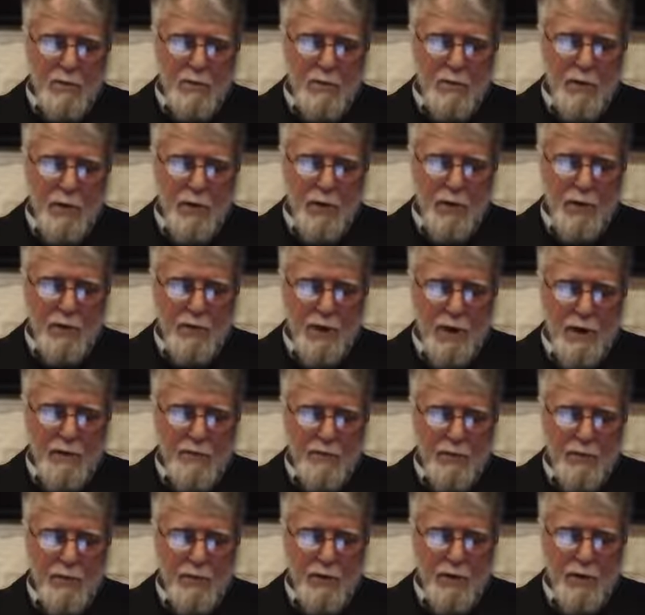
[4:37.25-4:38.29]
prolong his
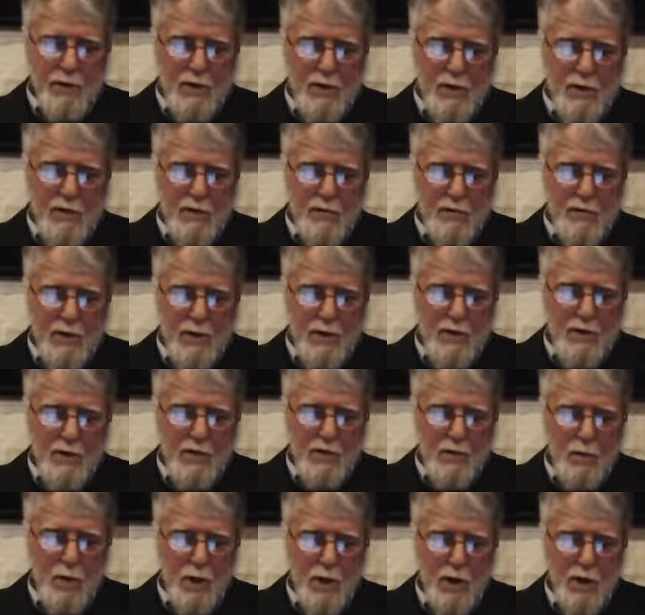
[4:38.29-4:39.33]
life in
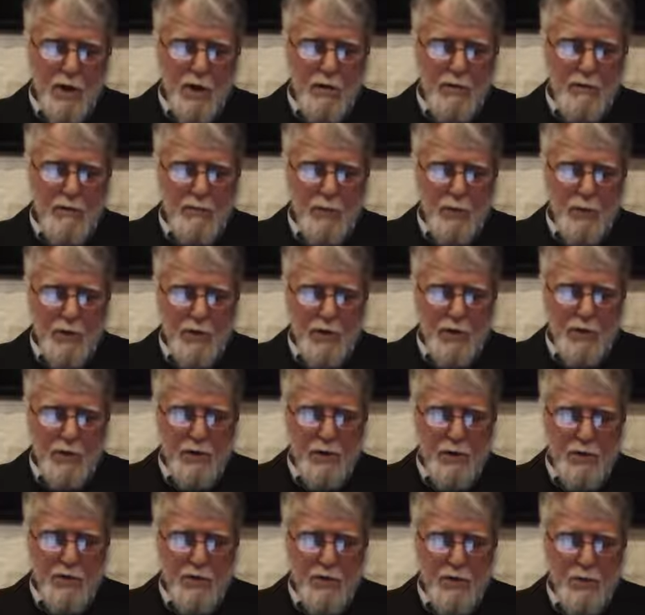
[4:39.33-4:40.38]
this work, which he
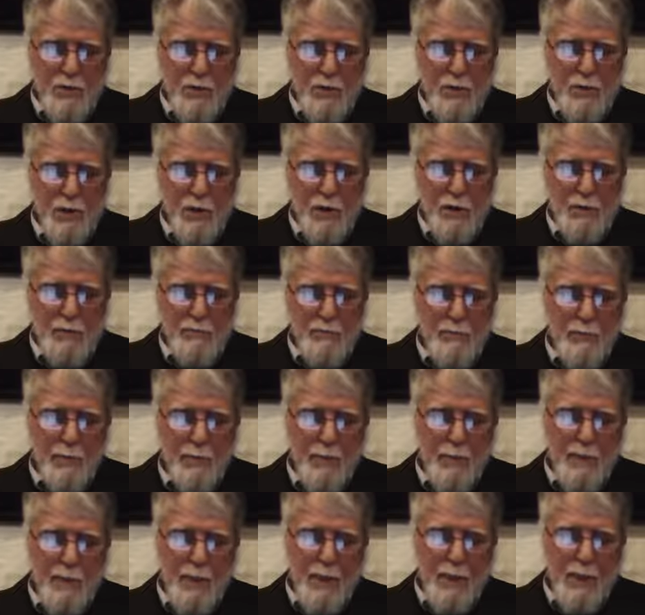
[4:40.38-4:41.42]
does so well.
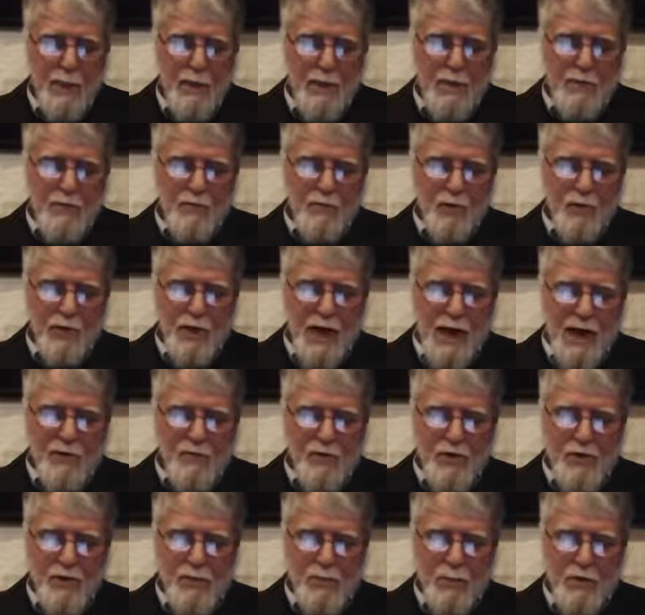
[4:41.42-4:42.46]
For the
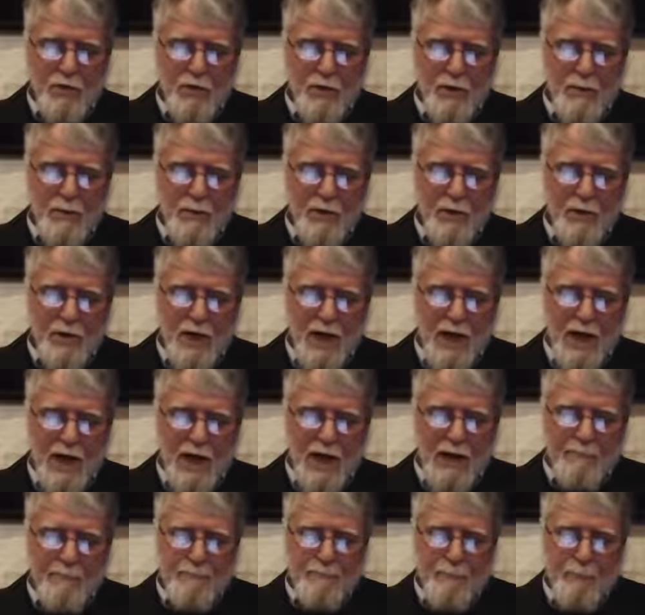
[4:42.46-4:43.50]
average Muslim
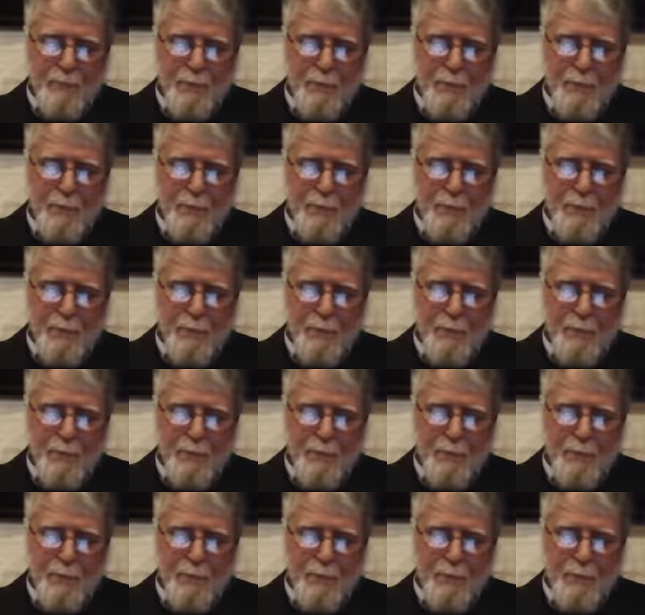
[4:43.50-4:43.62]
today,